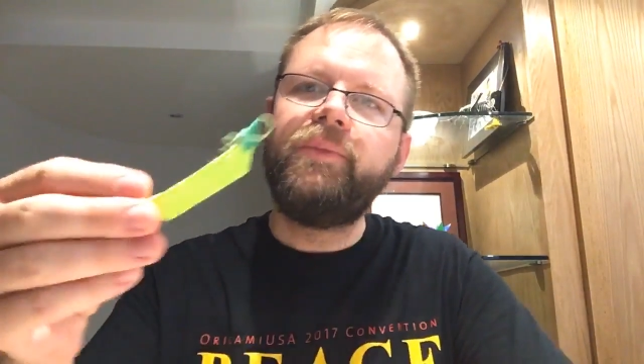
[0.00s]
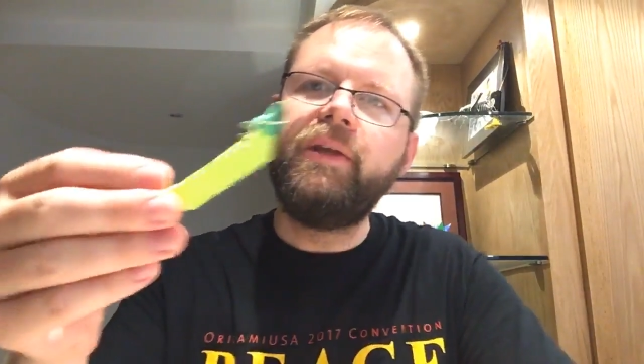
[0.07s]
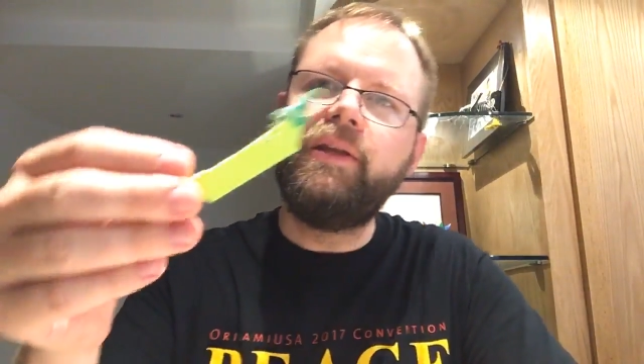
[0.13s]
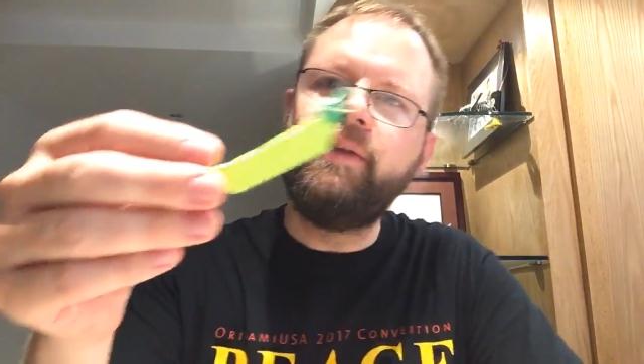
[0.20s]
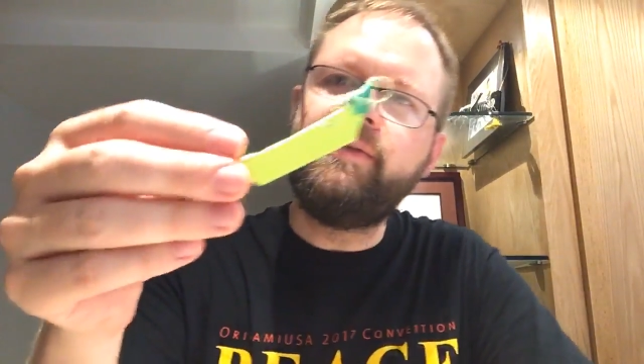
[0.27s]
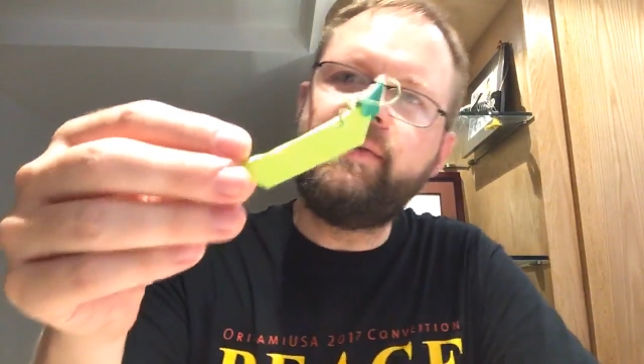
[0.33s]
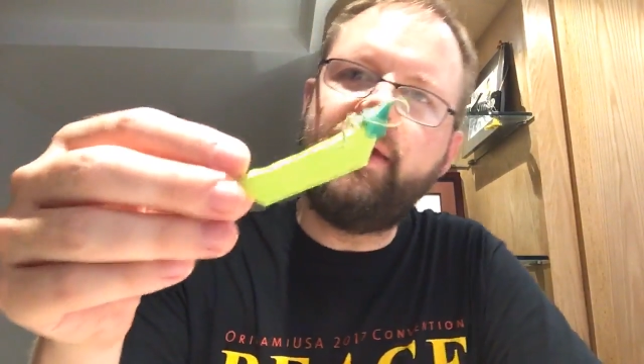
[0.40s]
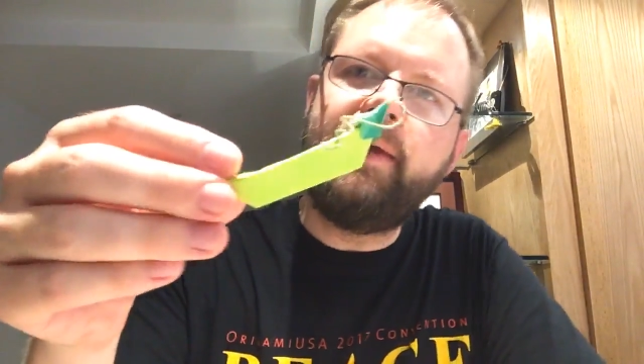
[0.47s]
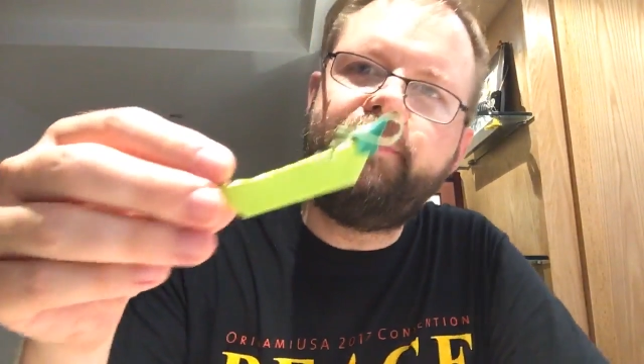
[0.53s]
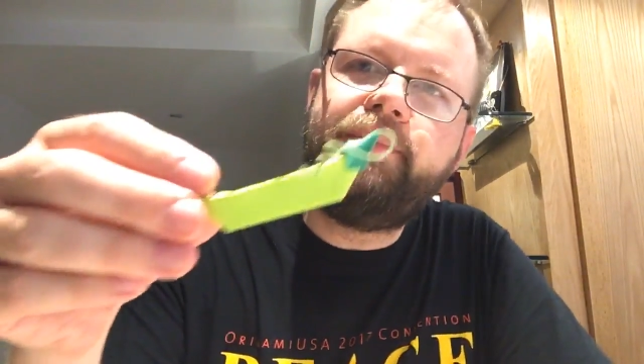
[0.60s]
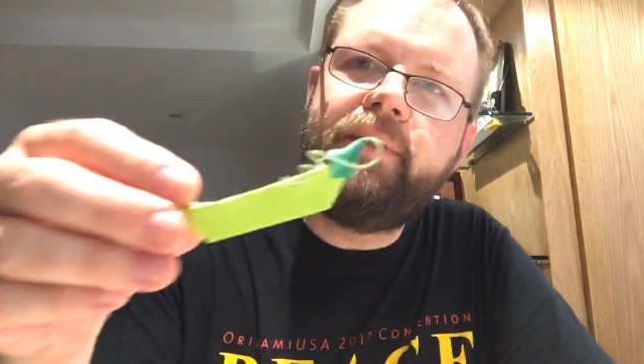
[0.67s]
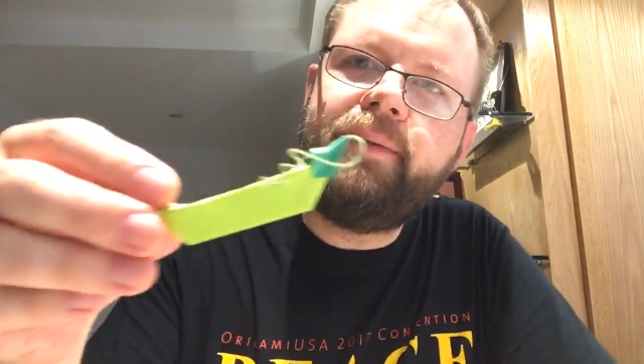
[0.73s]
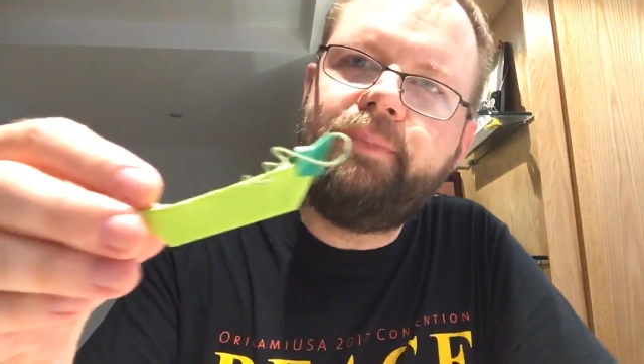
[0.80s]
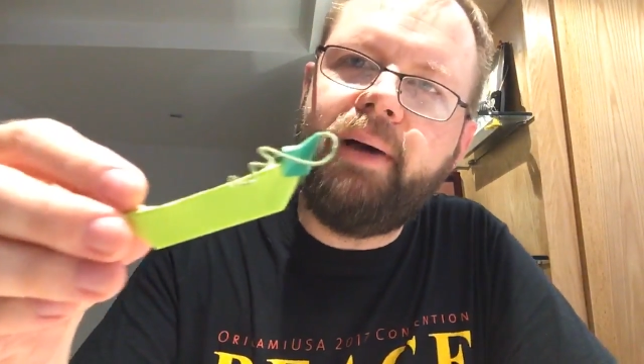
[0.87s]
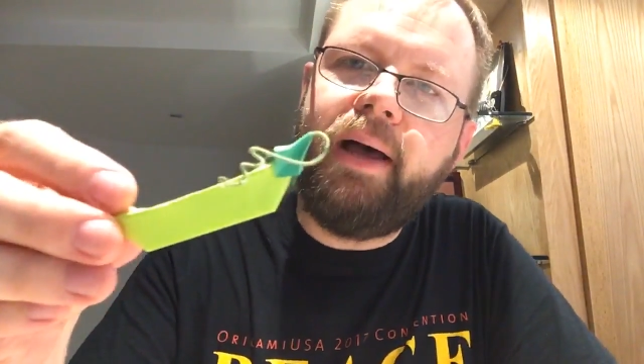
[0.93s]
It is a
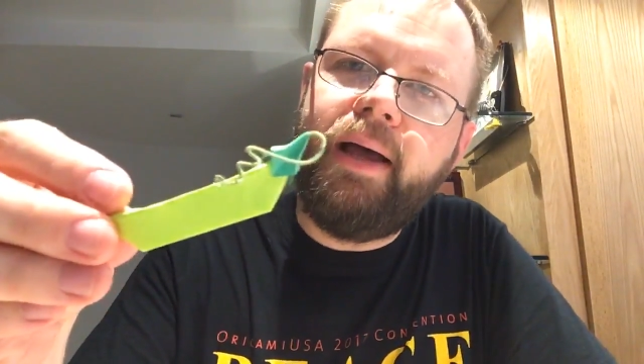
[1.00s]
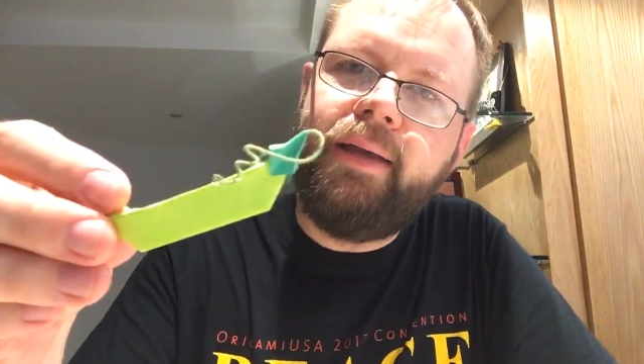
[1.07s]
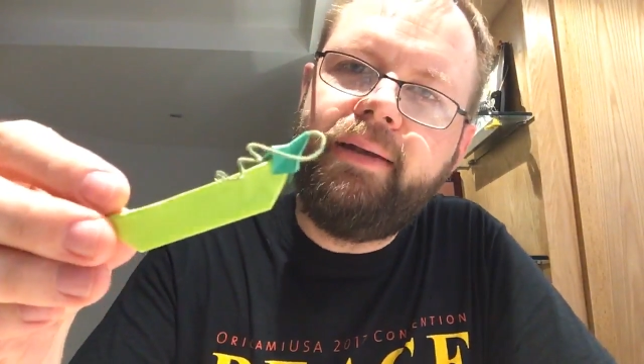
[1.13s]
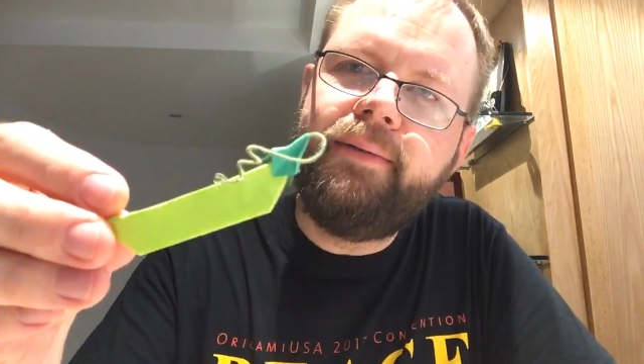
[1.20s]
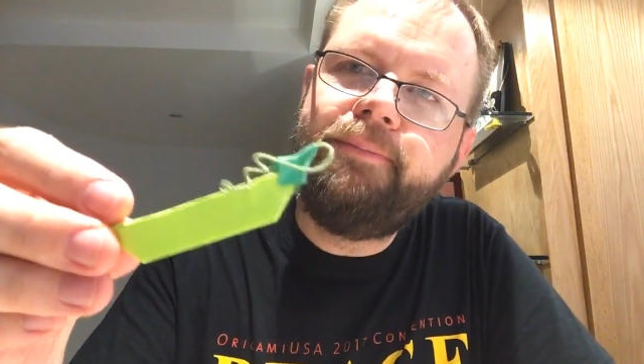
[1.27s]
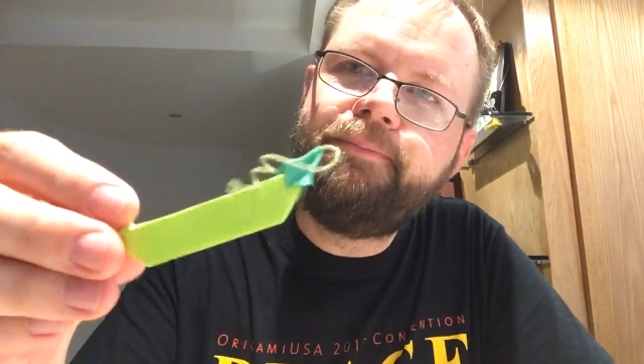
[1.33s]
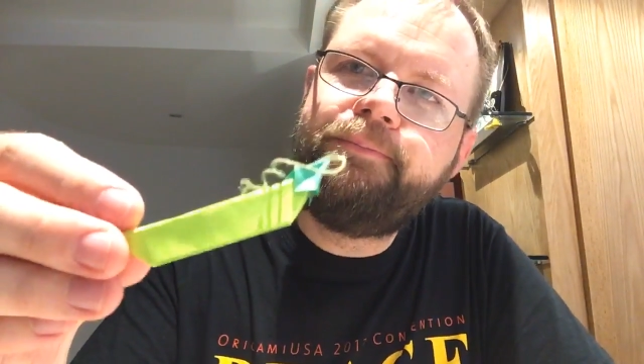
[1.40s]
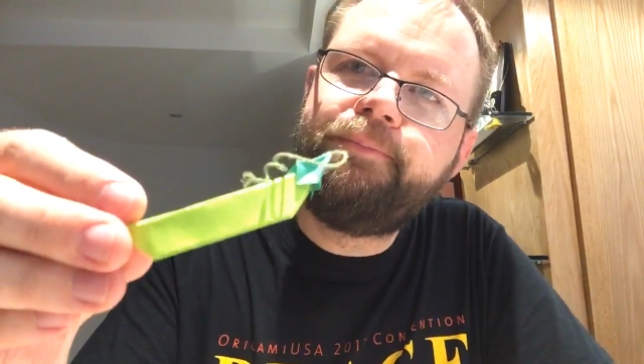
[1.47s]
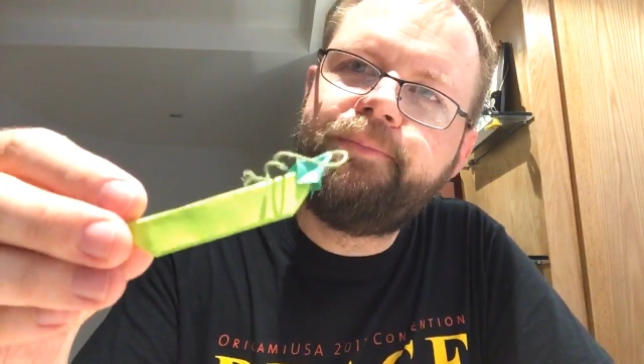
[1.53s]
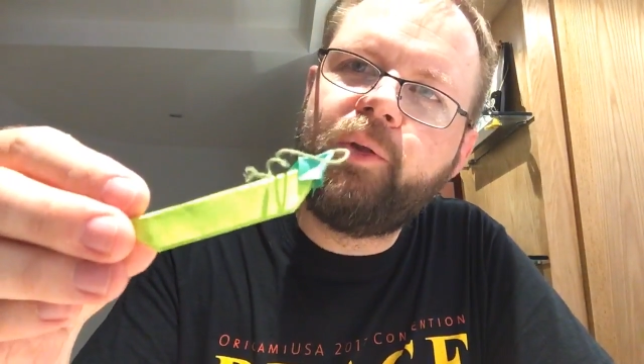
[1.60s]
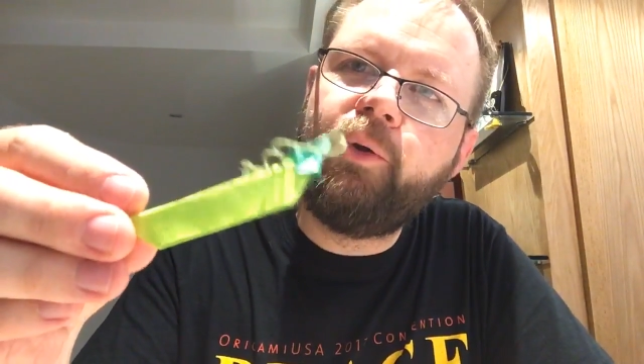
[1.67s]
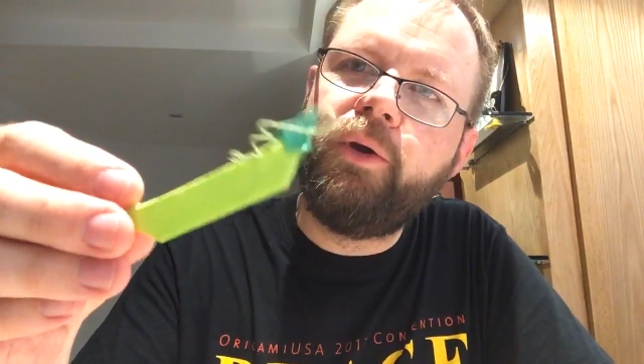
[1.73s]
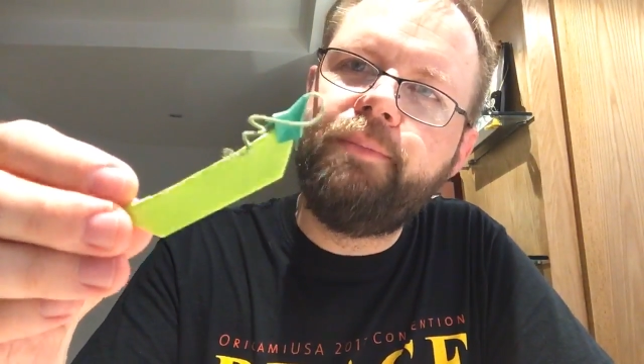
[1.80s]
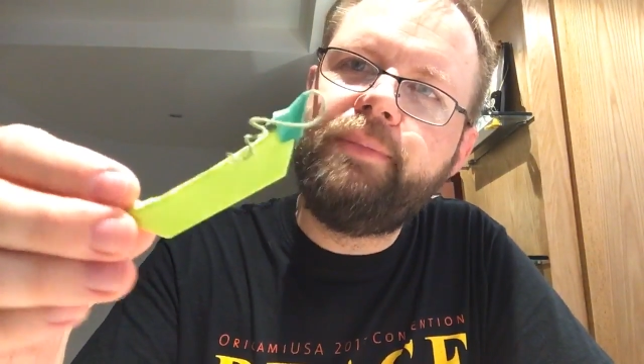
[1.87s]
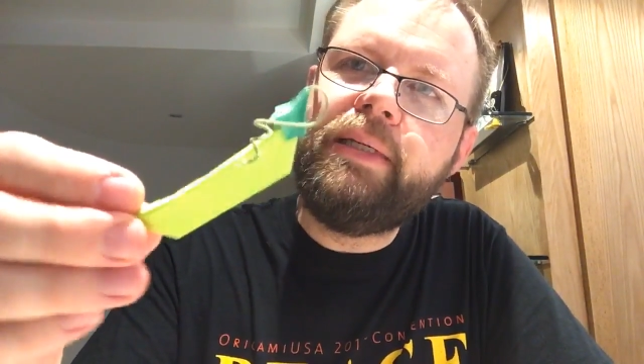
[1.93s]
pea pod
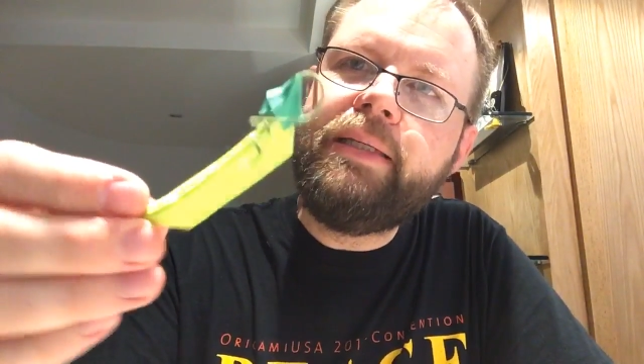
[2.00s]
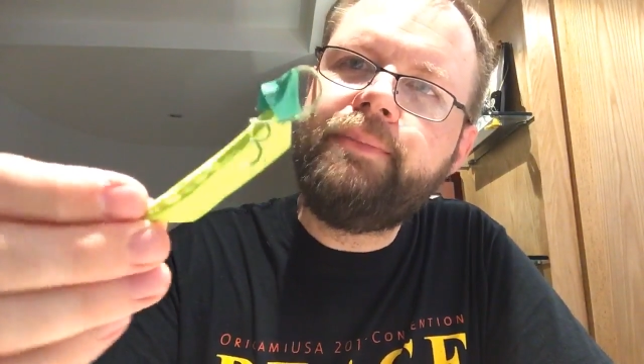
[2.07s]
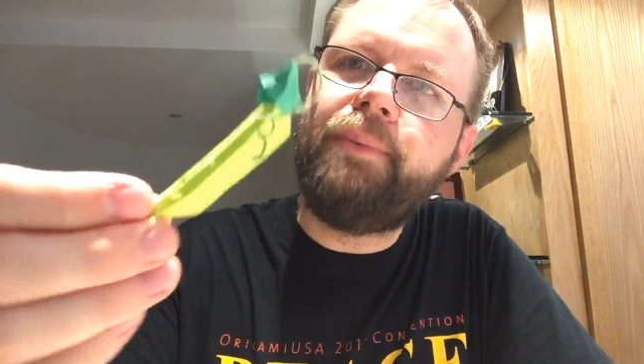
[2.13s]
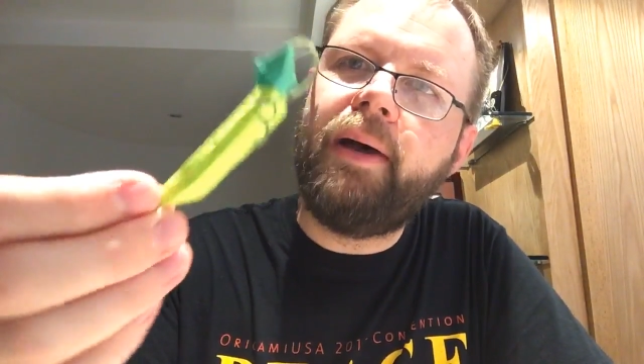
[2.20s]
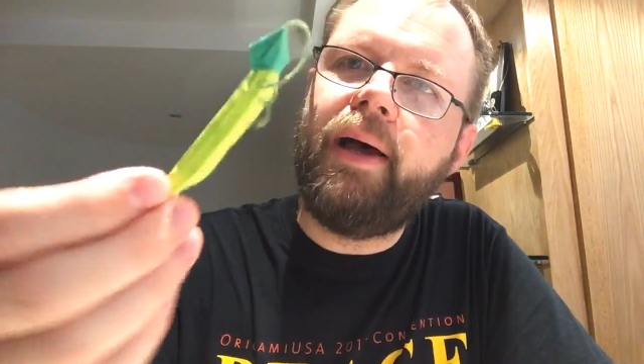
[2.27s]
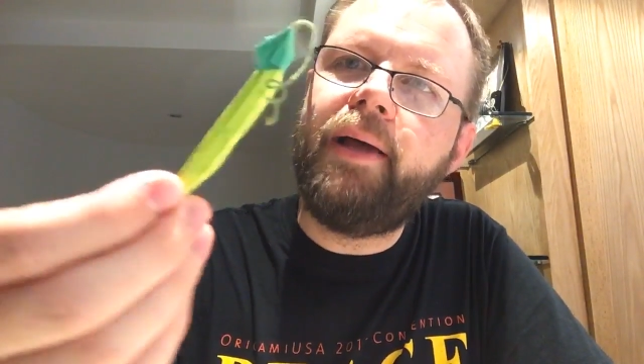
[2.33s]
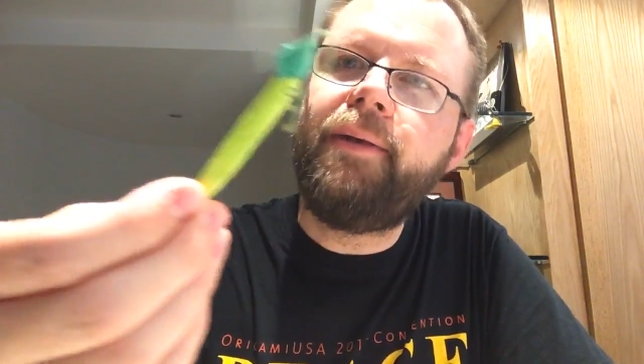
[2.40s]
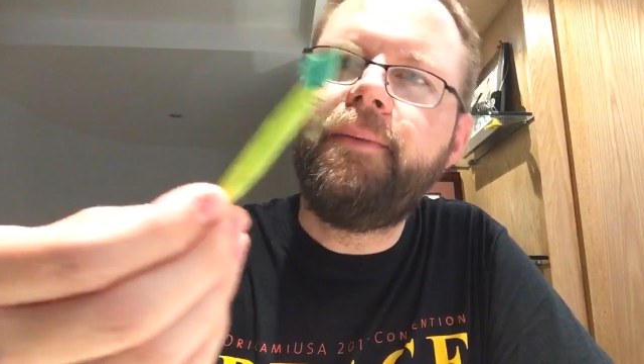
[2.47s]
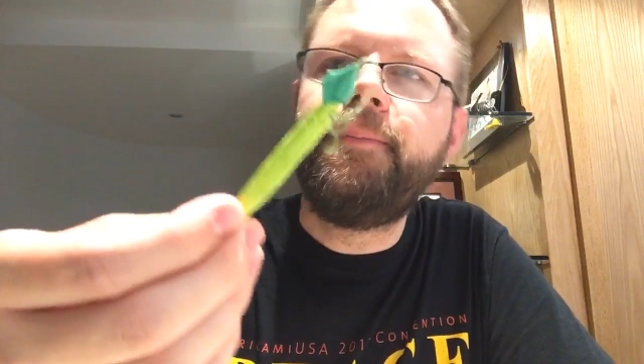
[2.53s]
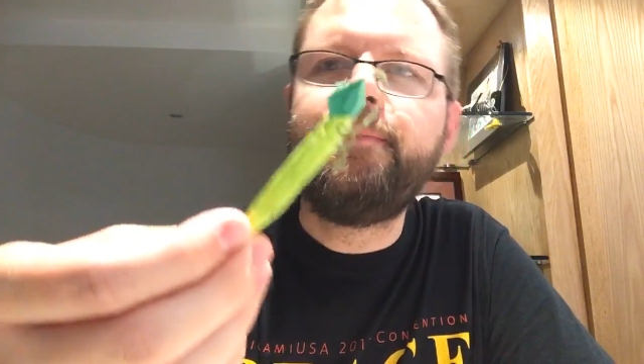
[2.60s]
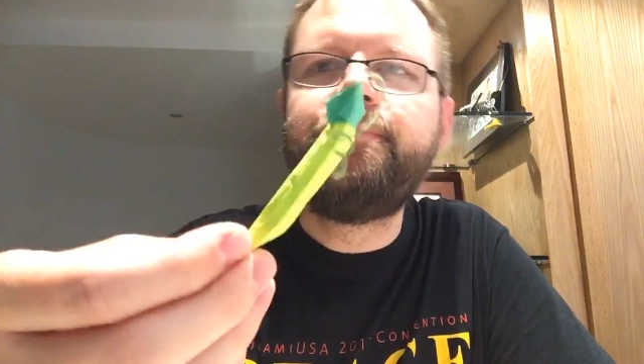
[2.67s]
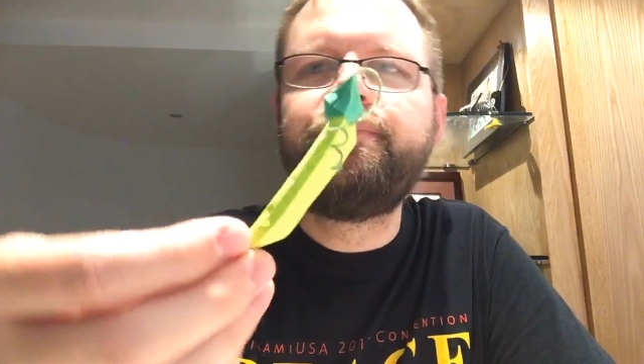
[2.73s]
or a bean pod.